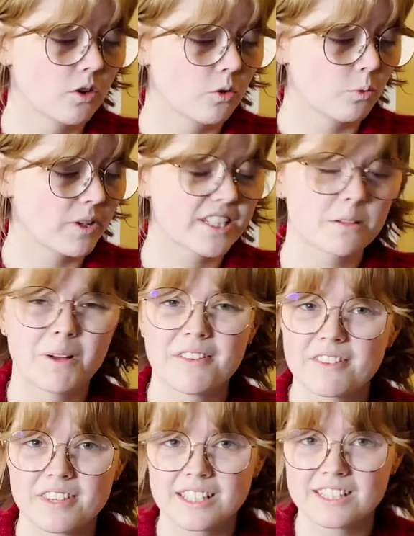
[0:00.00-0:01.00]
with some other
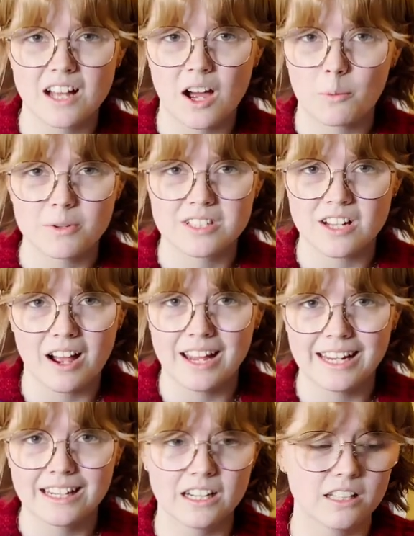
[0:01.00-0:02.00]
things that I was
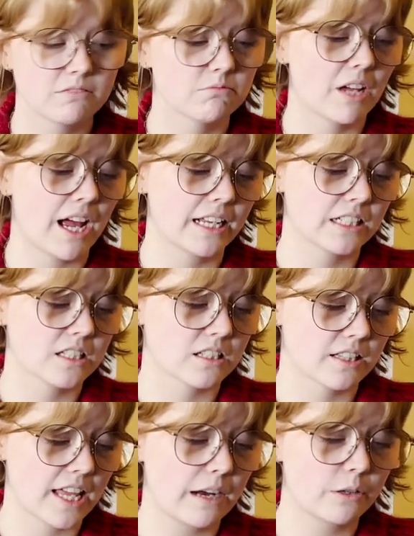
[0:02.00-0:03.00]
dyeing, and
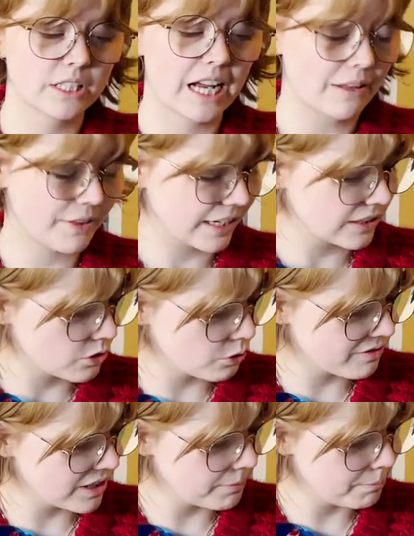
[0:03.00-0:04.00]
now they're
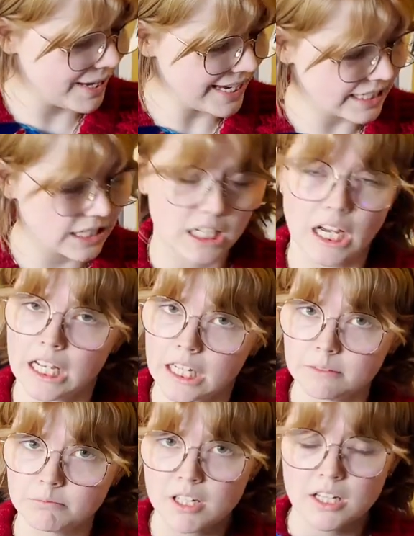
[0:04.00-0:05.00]
sort of a pink colour.